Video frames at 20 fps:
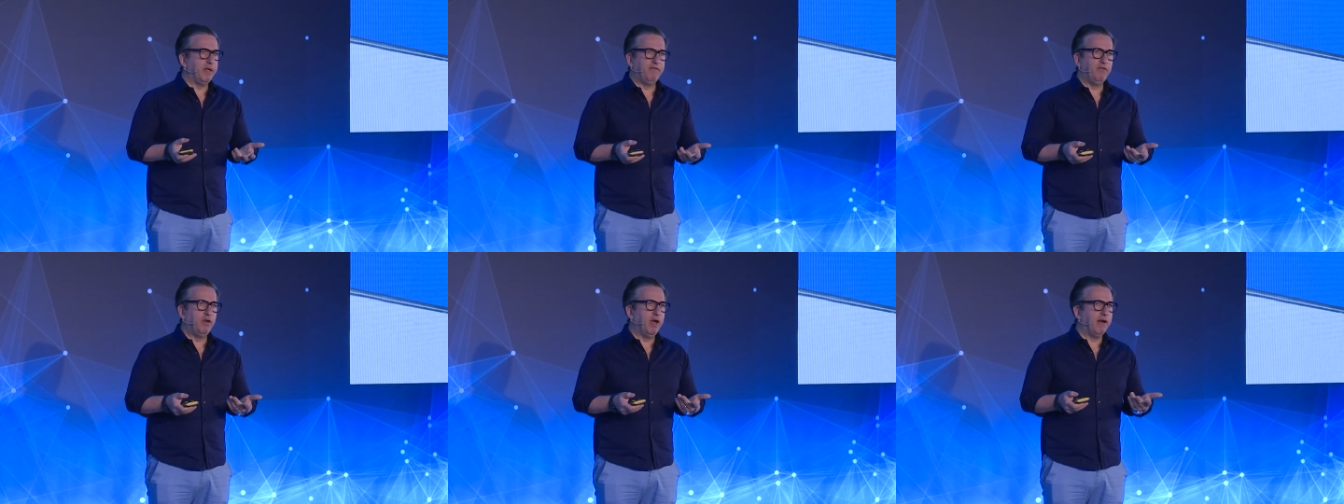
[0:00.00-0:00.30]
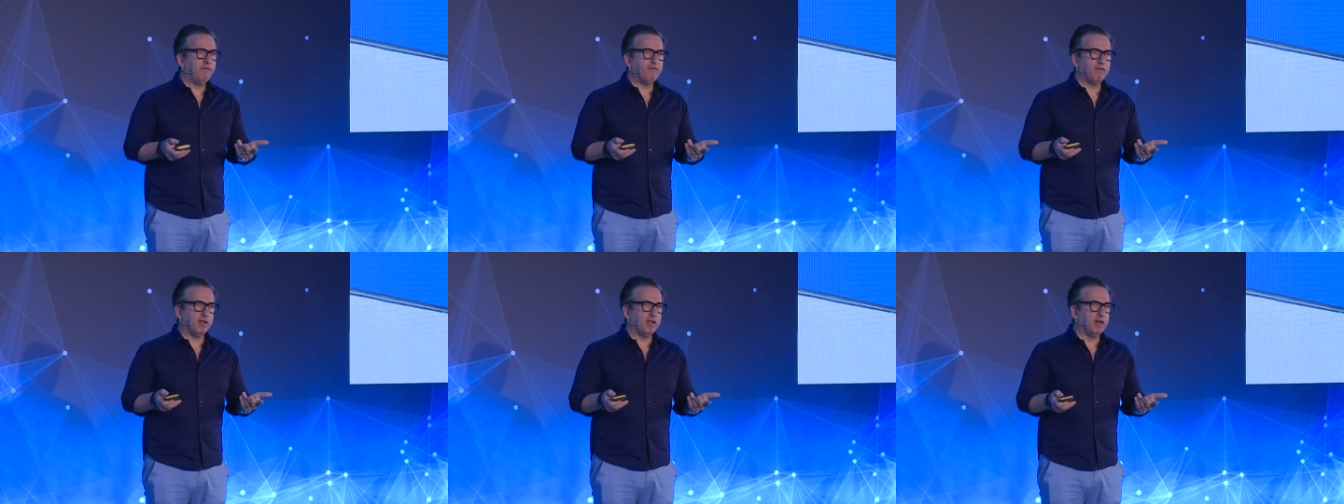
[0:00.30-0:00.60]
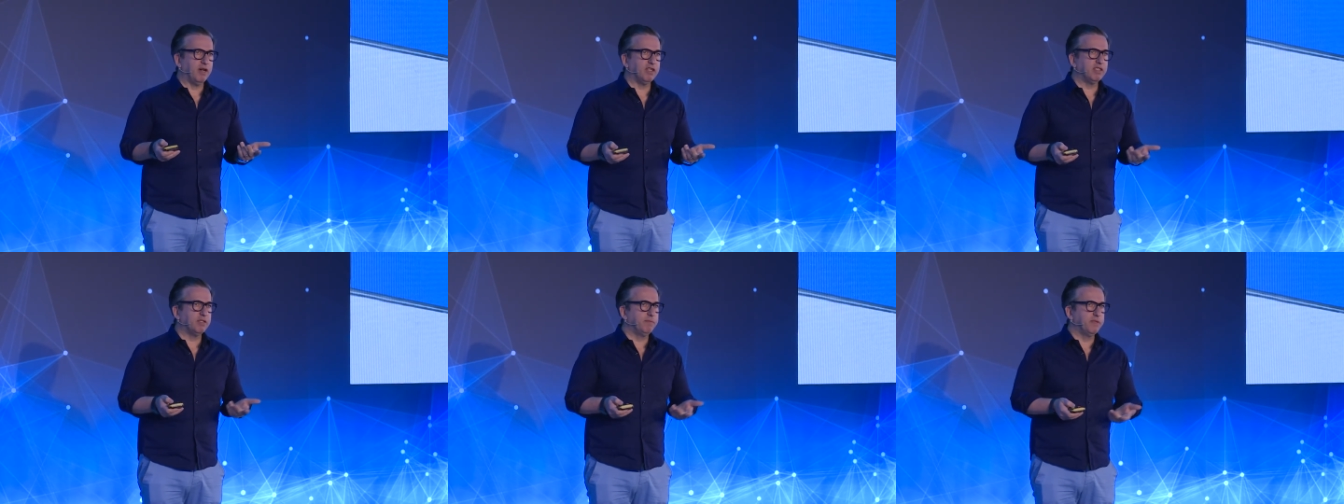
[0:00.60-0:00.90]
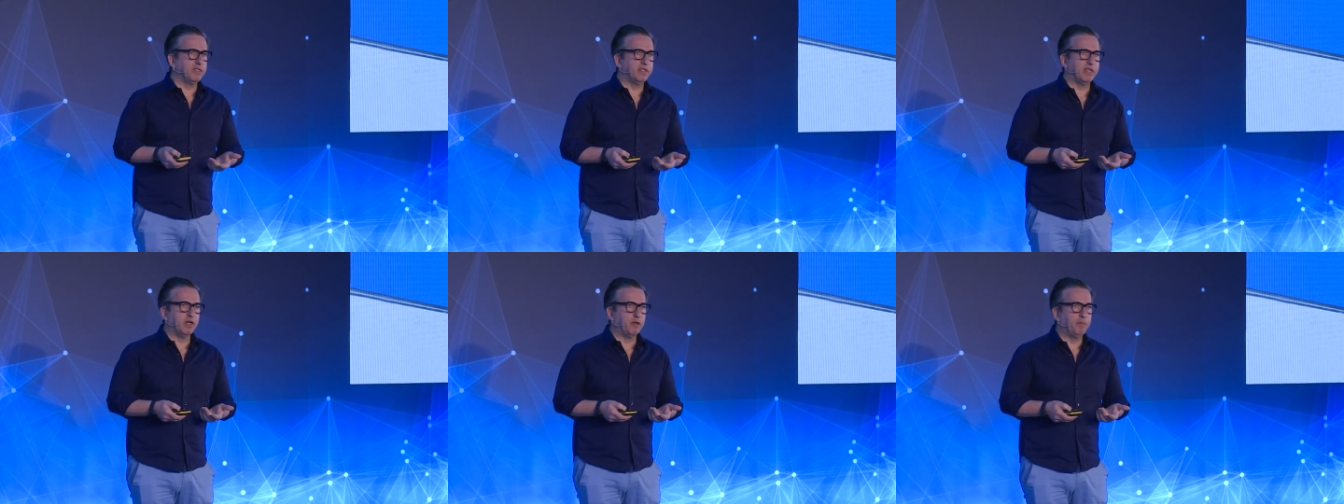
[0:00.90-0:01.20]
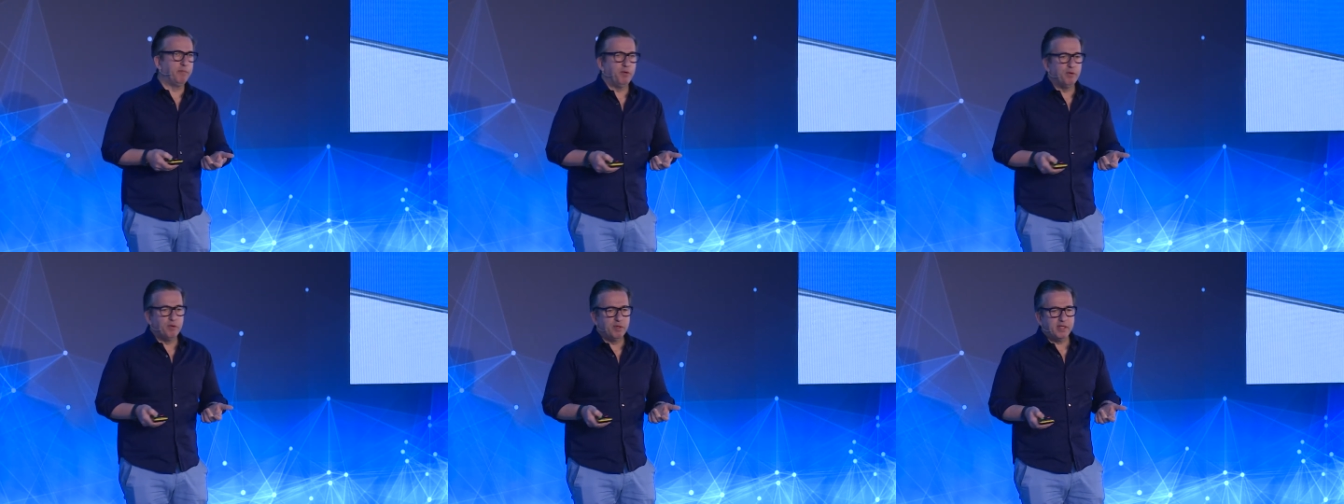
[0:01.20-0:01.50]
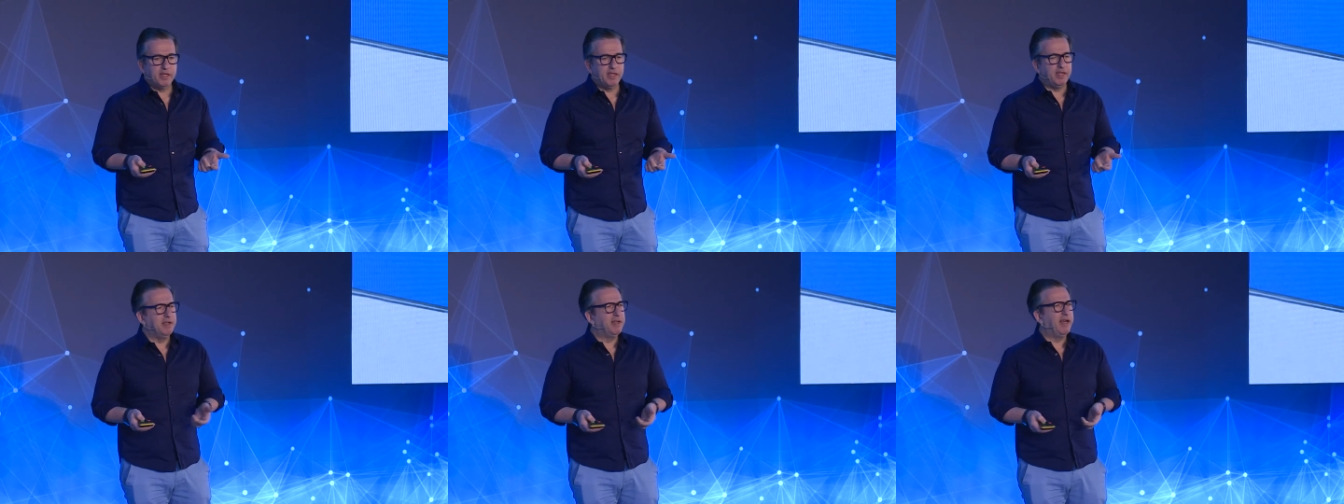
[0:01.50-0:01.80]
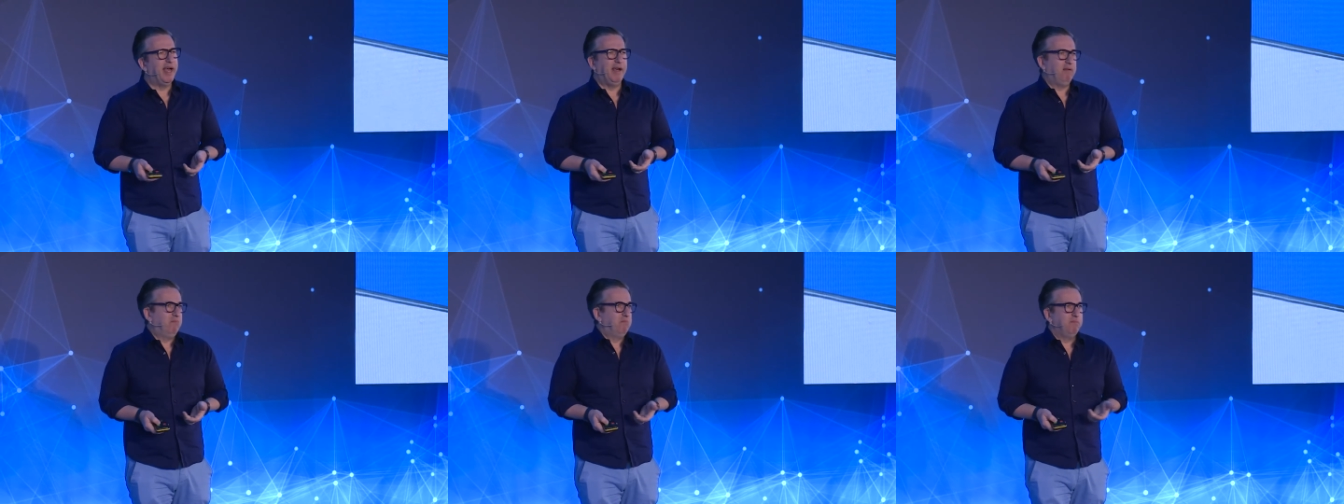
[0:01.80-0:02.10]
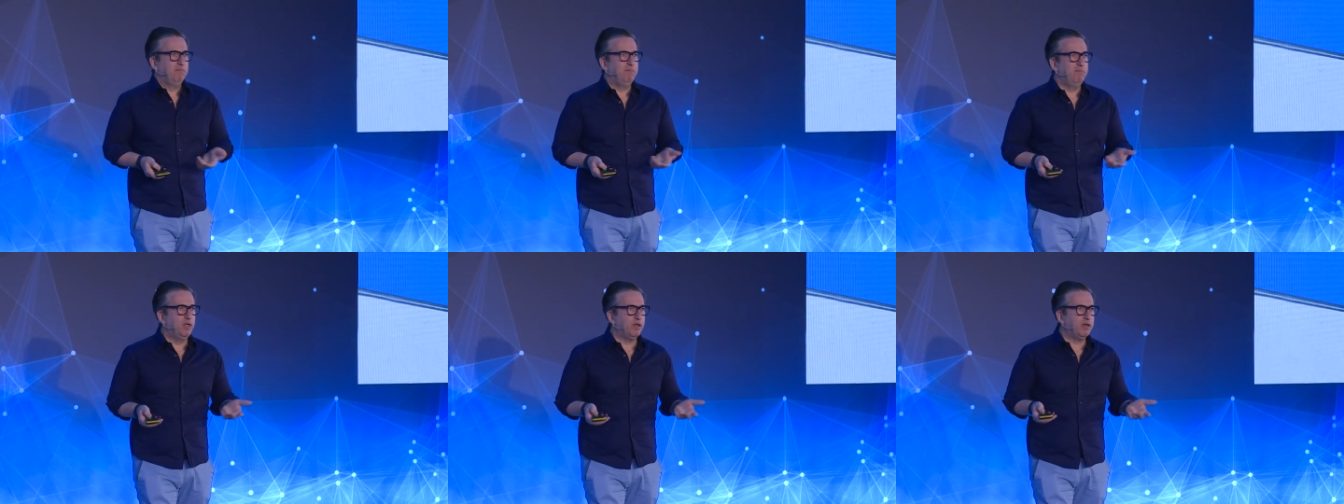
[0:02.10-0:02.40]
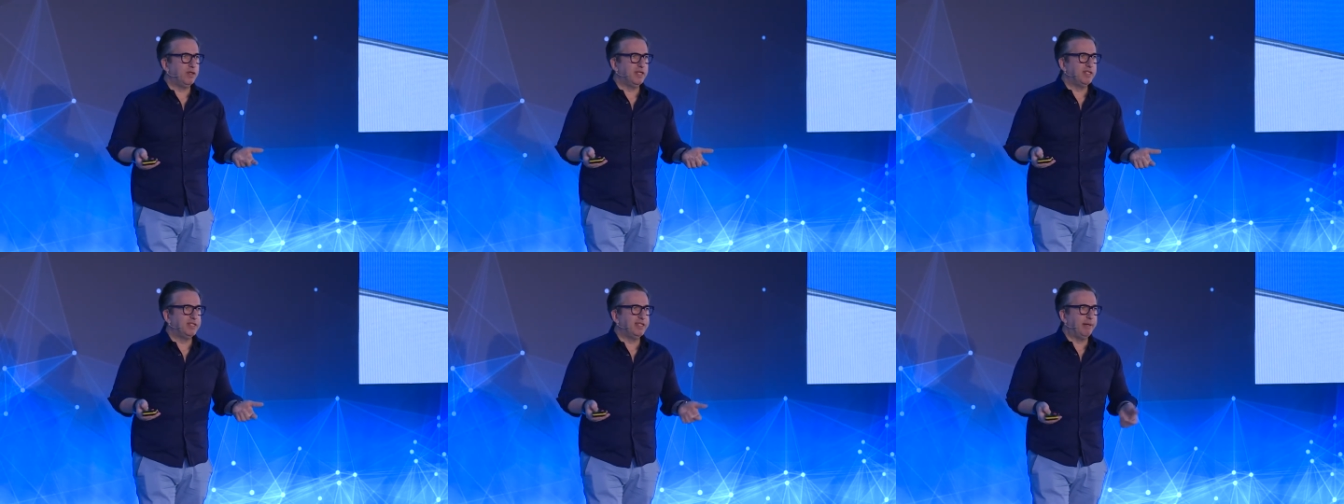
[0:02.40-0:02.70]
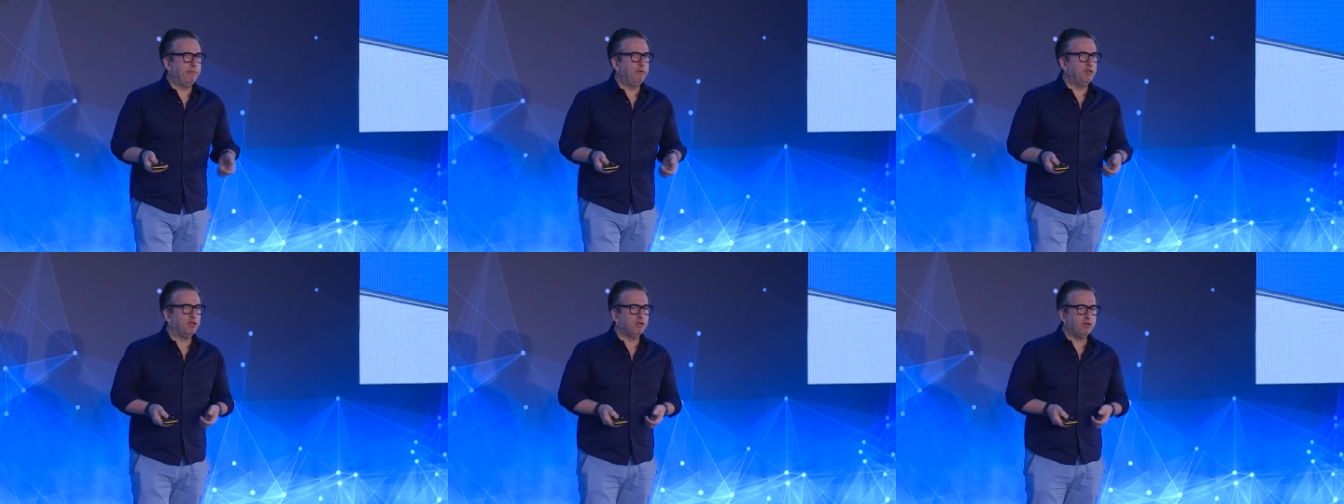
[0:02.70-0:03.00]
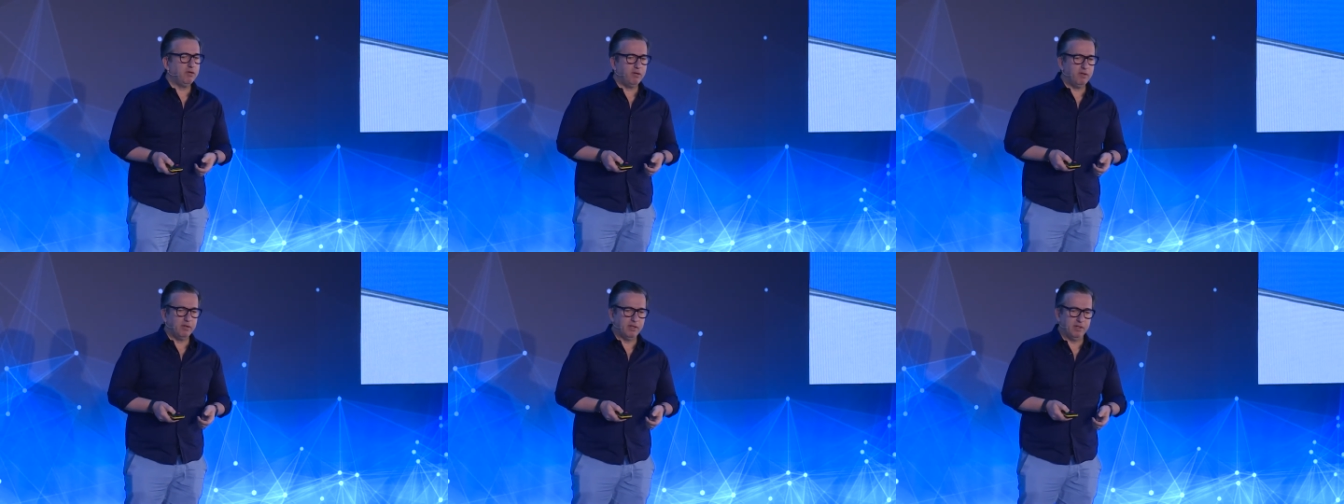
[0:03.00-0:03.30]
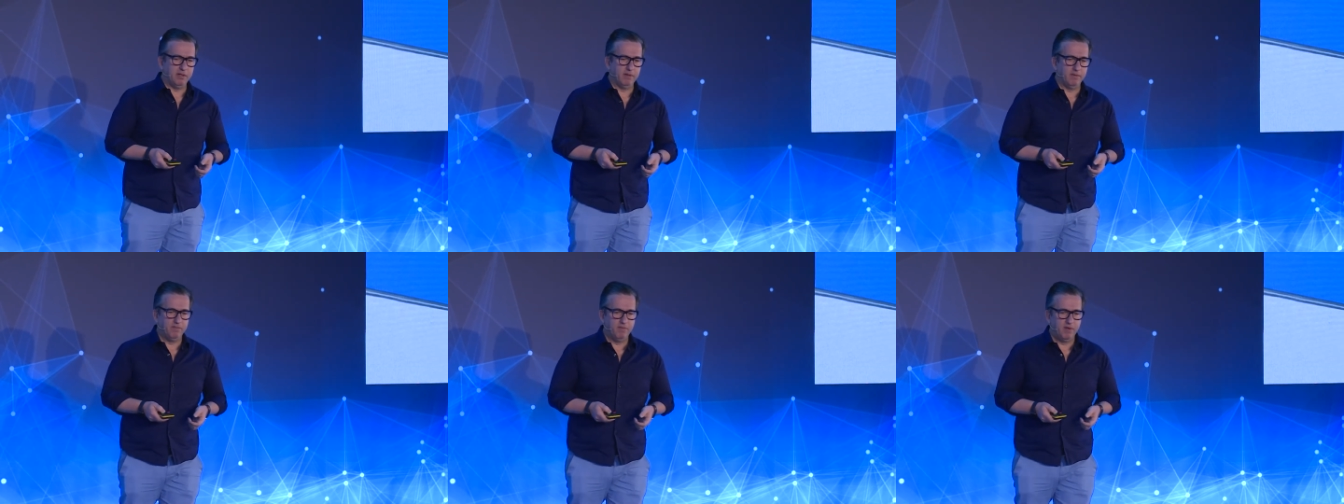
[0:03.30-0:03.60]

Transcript: If you have the customers, the community, you can establish a coin.